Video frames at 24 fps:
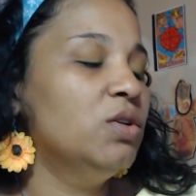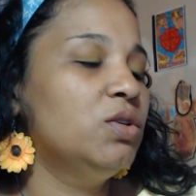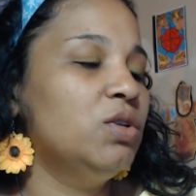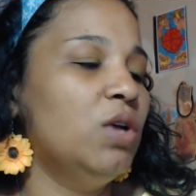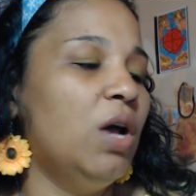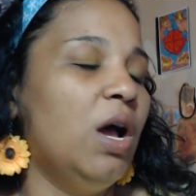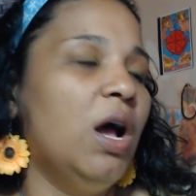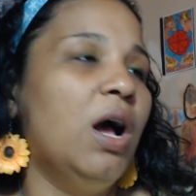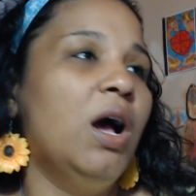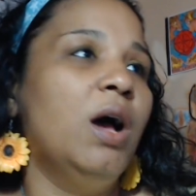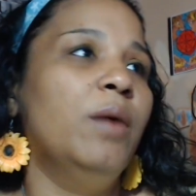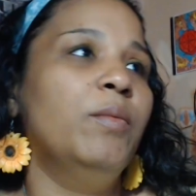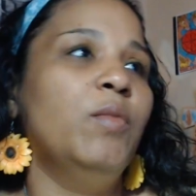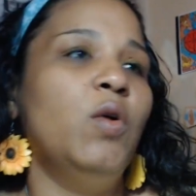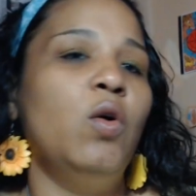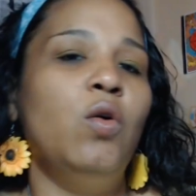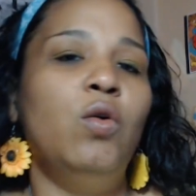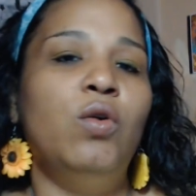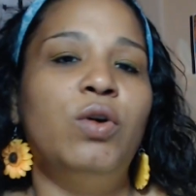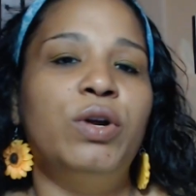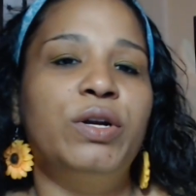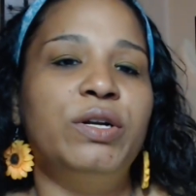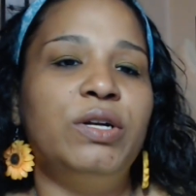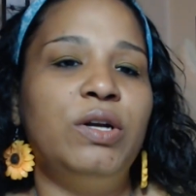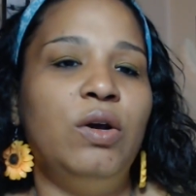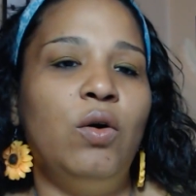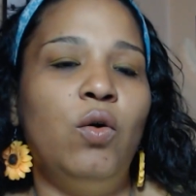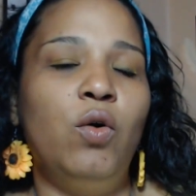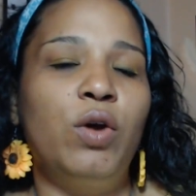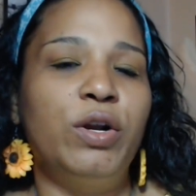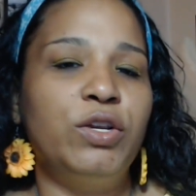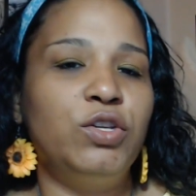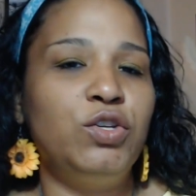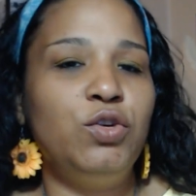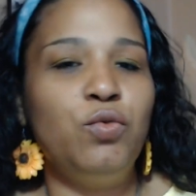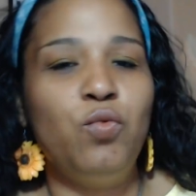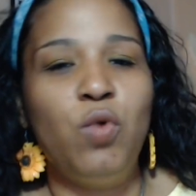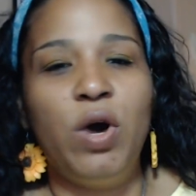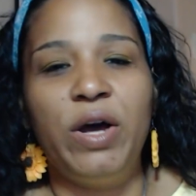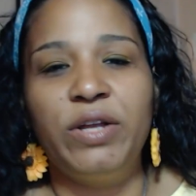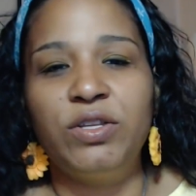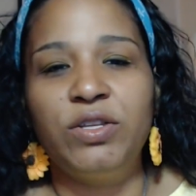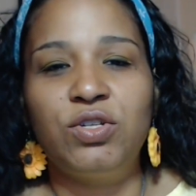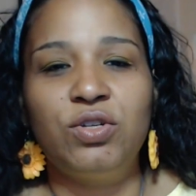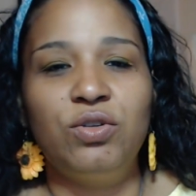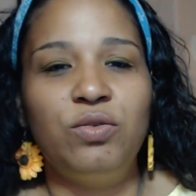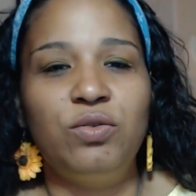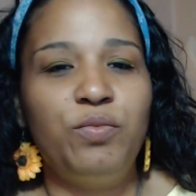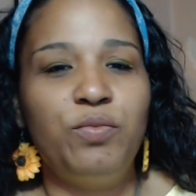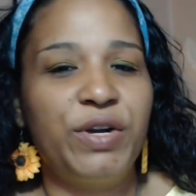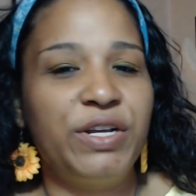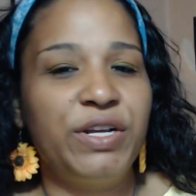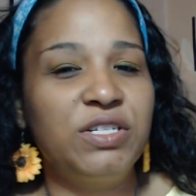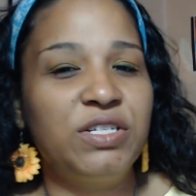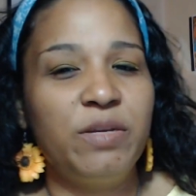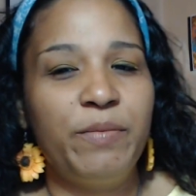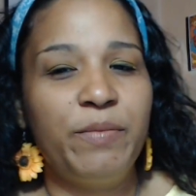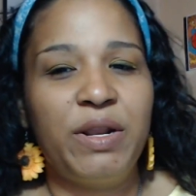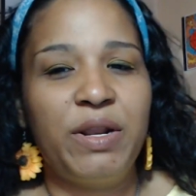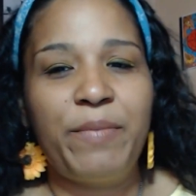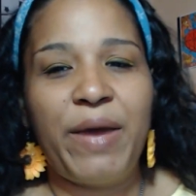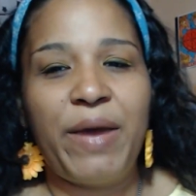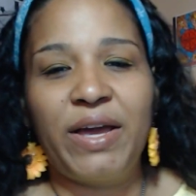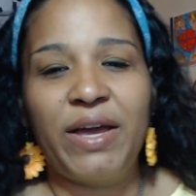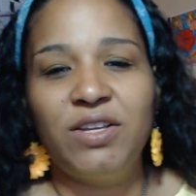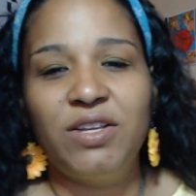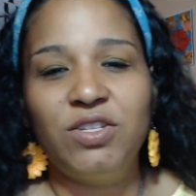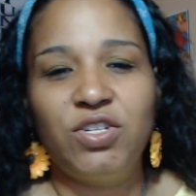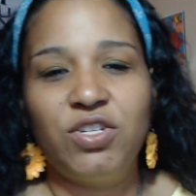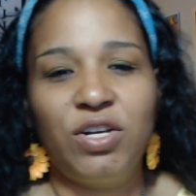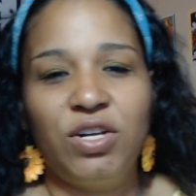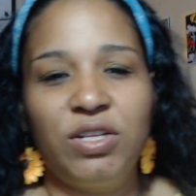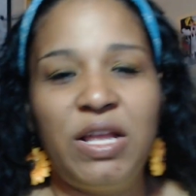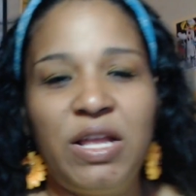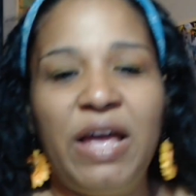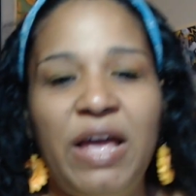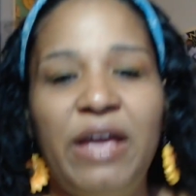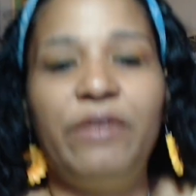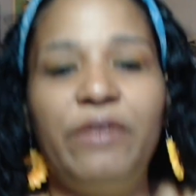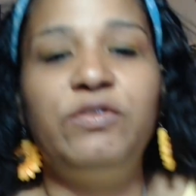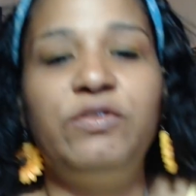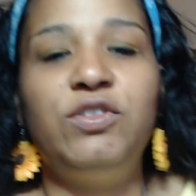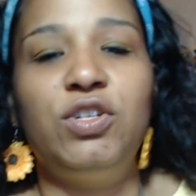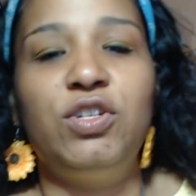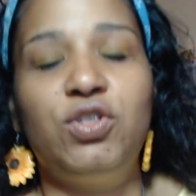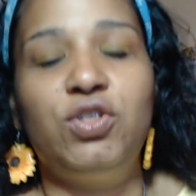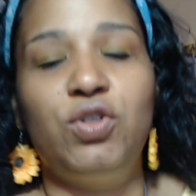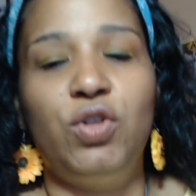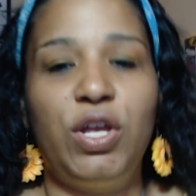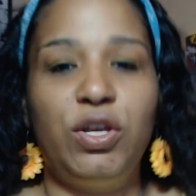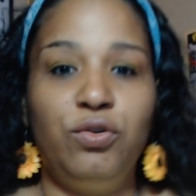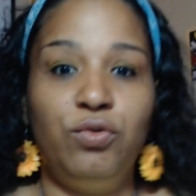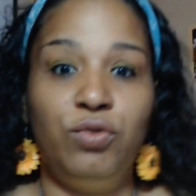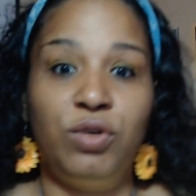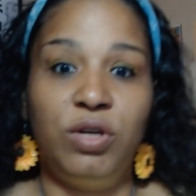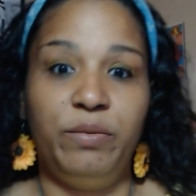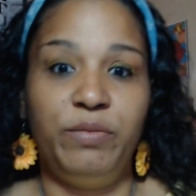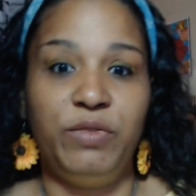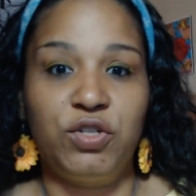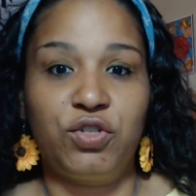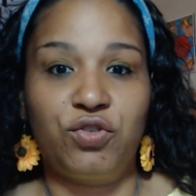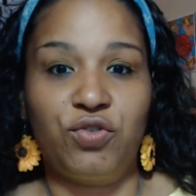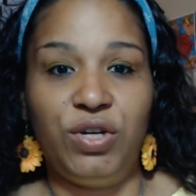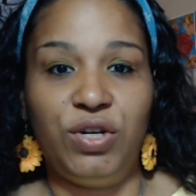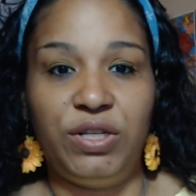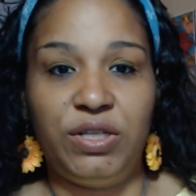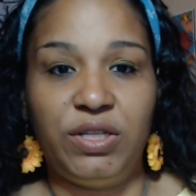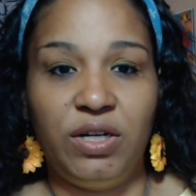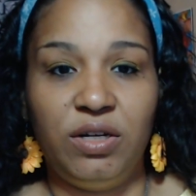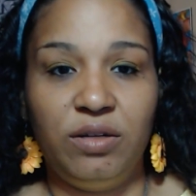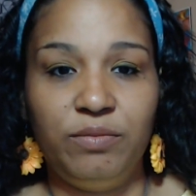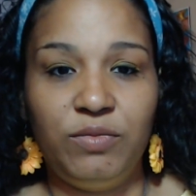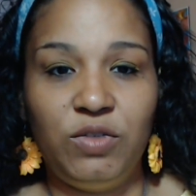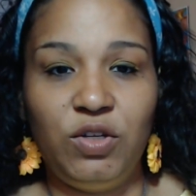Or you want to bring somebody back into your life just so that you can mistreat them.